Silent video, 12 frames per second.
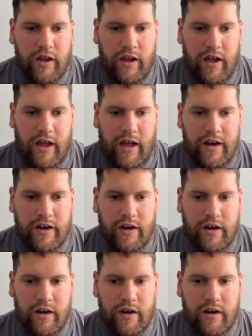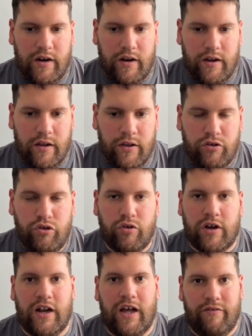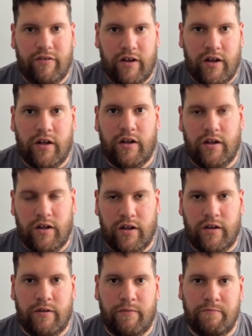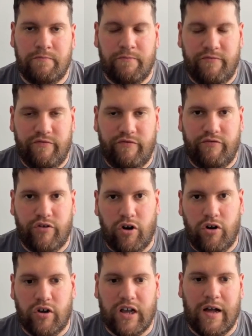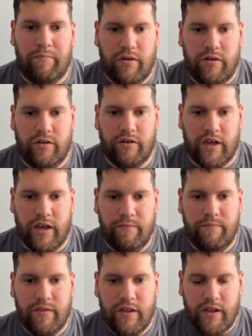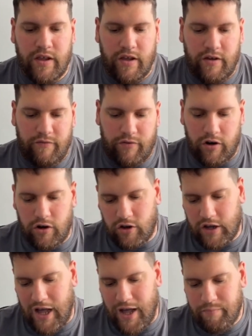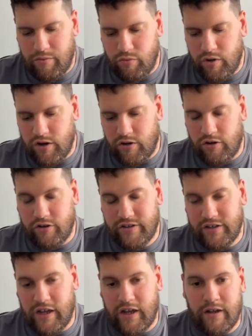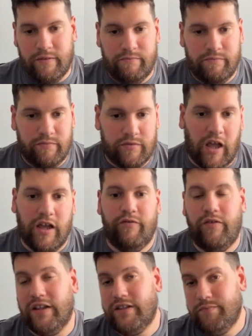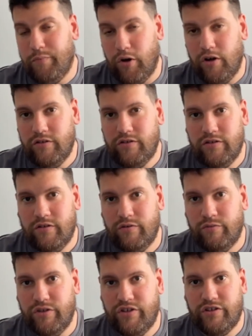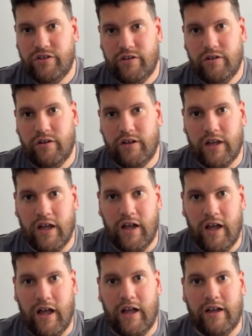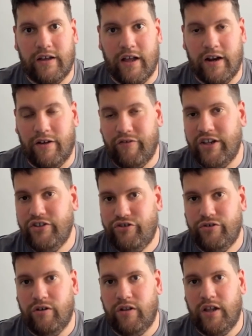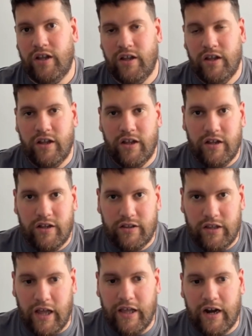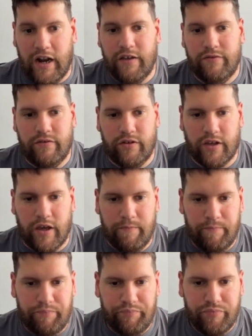and you can have a front lockup. Okay, front lockup will cause a tire flat spot, which can have an issue on the tire life. Okay,